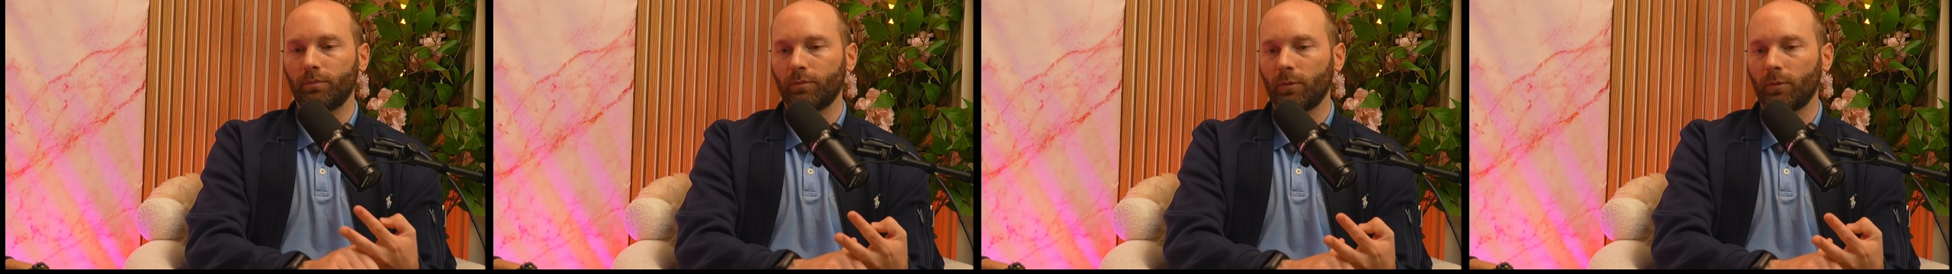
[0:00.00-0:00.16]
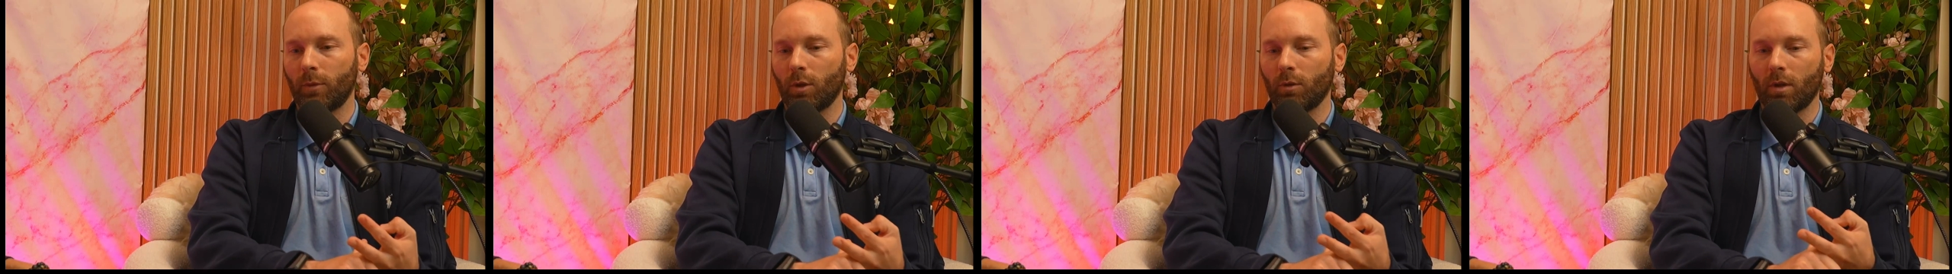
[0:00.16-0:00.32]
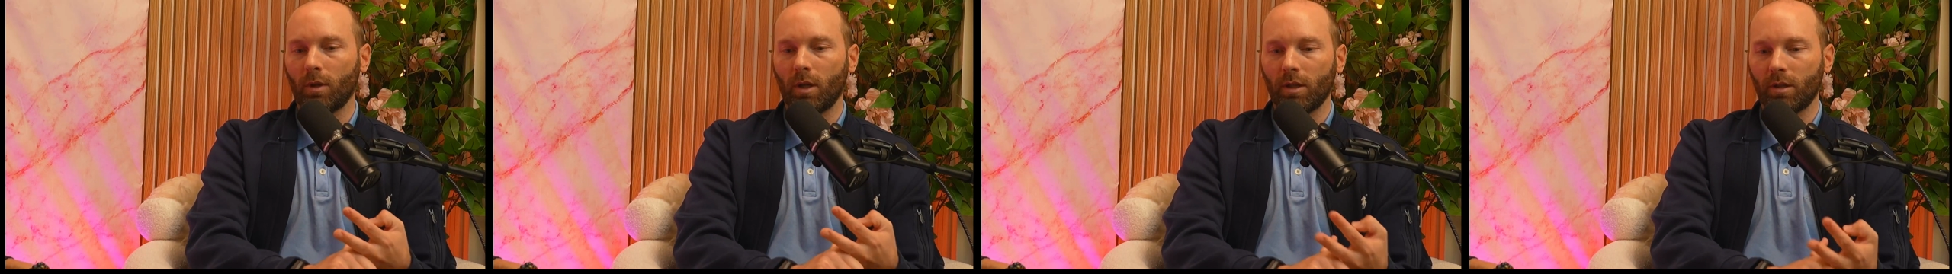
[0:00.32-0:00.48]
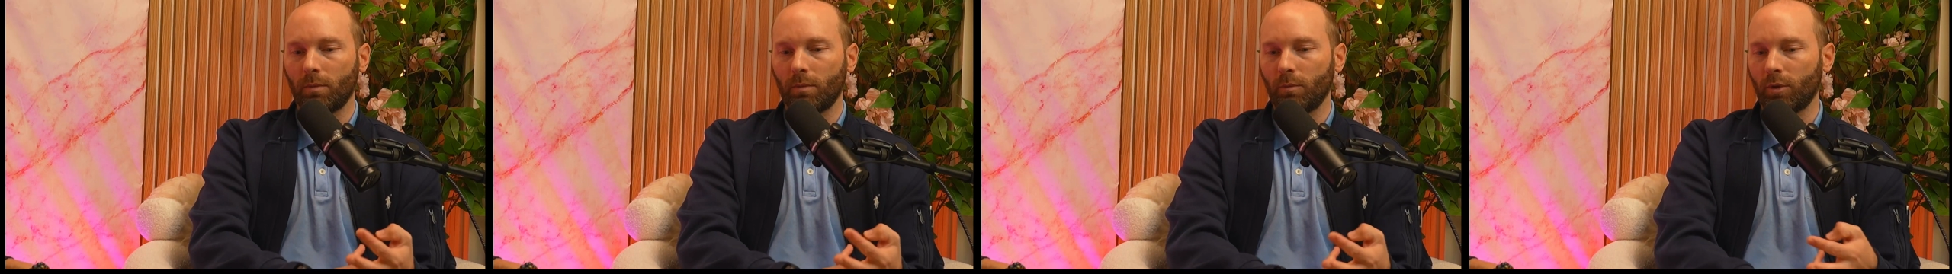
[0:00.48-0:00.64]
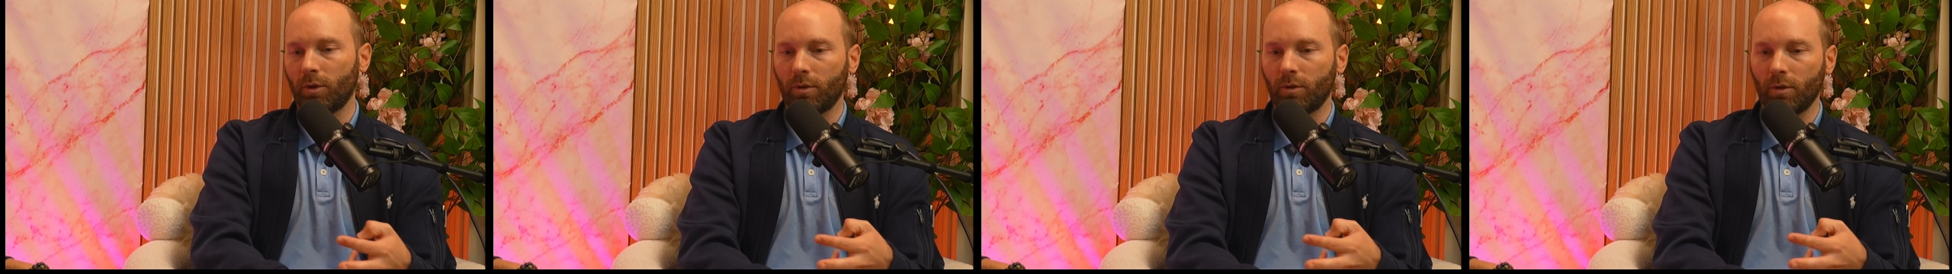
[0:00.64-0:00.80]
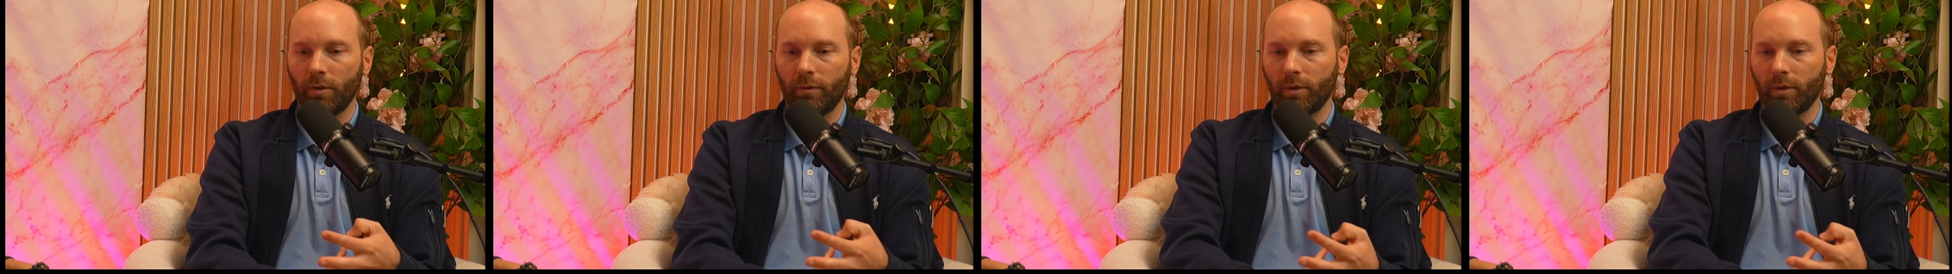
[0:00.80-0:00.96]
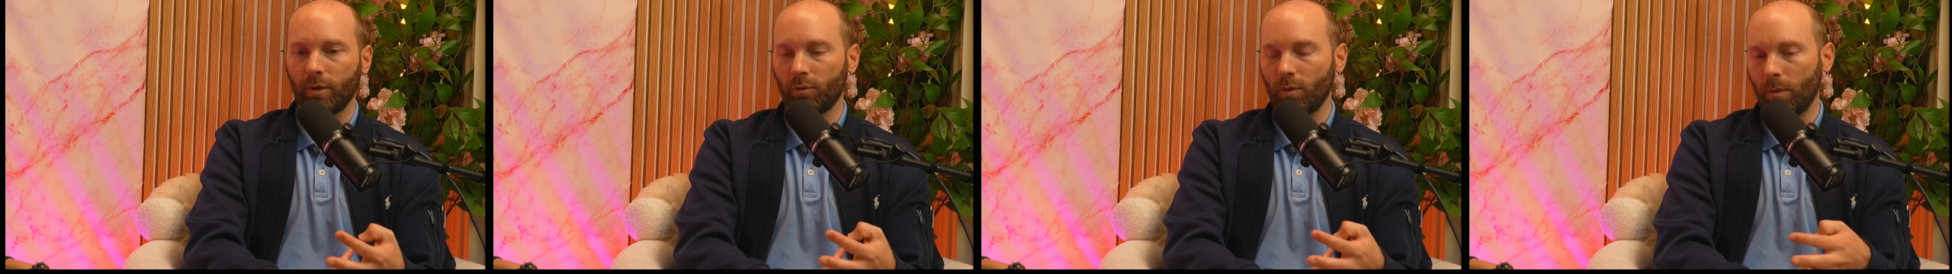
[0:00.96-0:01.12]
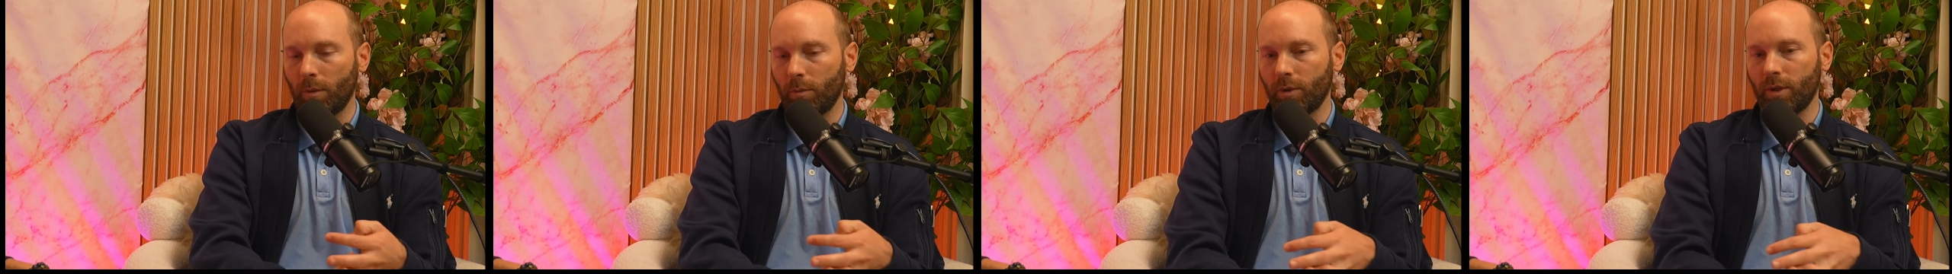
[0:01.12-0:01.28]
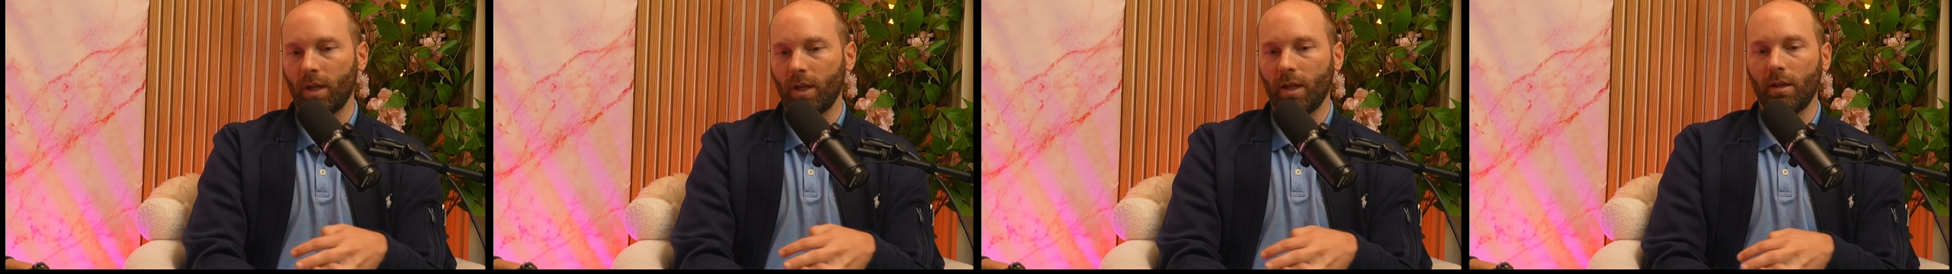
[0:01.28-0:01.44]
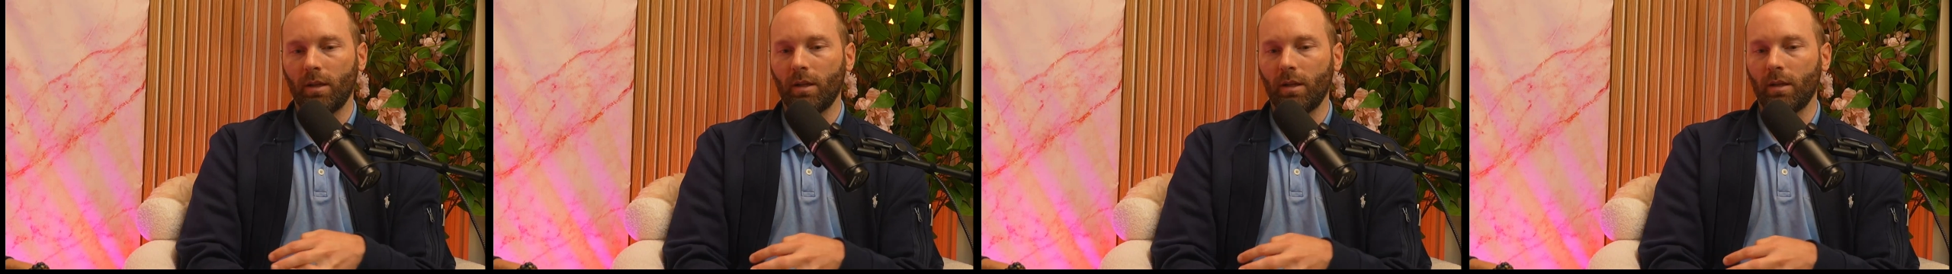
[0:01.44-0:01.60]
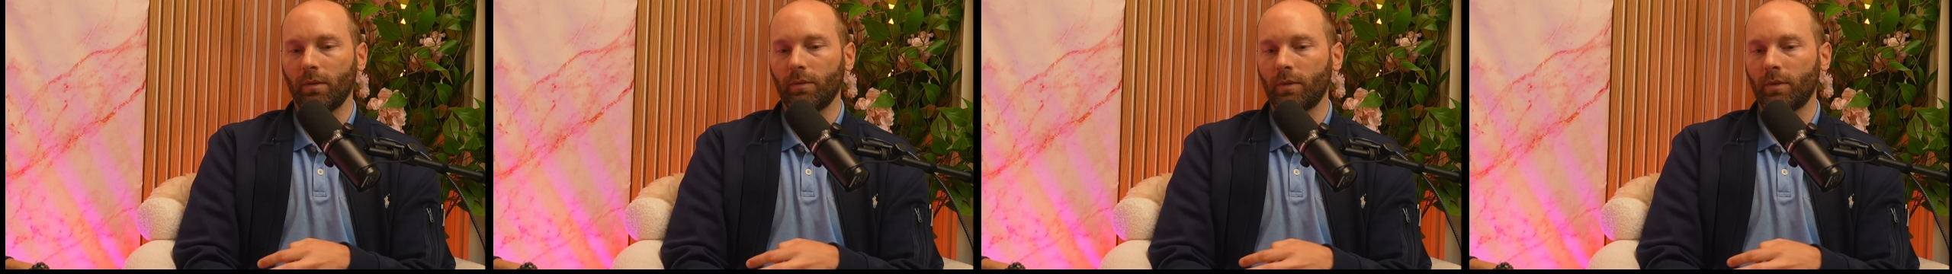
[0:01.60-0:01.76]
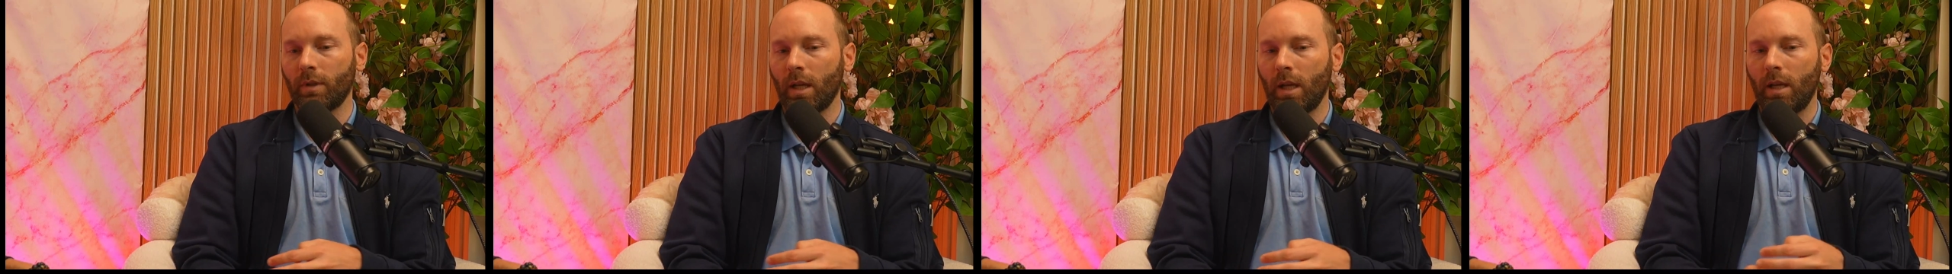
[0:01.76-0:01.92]
customer service
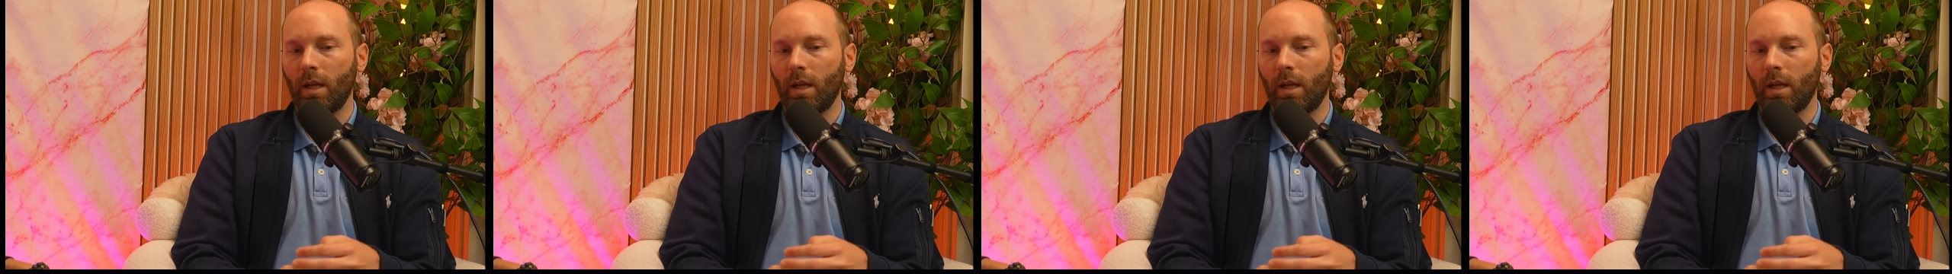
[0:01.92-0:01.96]
representatives.